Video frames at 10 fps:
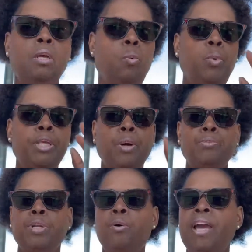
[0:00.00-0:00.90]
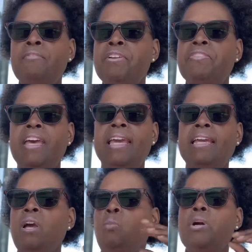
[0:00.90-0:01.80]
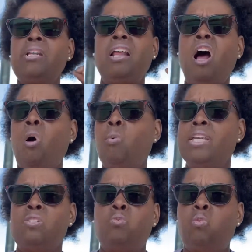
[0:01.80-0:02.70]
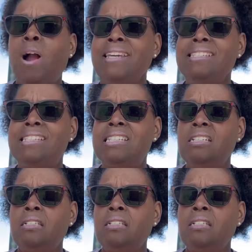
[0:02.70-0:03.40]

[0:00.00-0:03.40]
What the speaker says: We don't know everything. We're not always right.